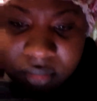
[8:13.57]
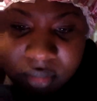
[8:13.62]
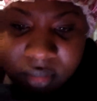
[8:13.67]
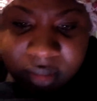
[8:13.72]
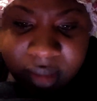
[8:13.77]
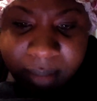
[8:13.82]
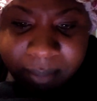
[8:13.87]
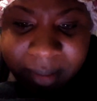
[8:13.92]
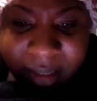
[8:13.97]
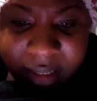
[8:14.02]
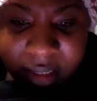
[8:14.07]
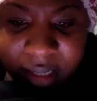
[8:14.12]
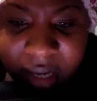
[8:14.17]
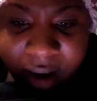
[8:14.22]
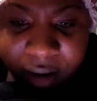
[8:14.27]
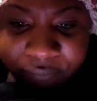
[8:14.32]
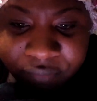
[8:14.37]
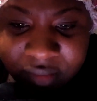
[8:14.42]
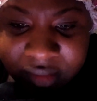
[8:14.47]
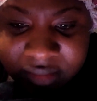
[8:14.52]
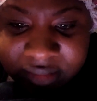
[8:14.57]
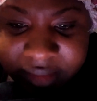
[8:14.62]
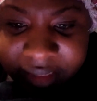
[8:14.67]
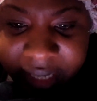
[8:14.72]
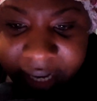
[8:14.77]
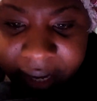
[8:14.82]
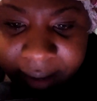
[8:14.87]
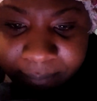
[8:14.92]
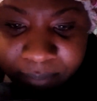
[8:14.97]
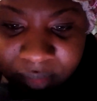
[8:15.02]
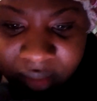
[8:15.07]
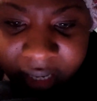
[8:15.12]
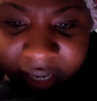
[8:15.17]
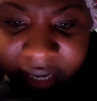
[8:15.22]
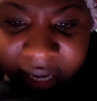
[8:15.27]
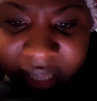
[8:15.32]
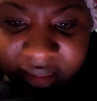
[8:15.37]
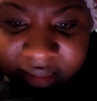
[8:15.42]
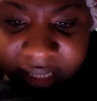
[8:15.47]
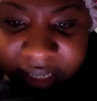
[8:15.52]
Let me get off this damn
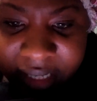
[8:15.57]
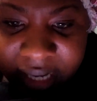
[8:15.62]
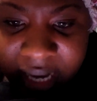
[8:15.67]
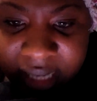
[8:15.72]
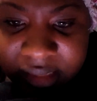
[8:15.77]
thing. I think I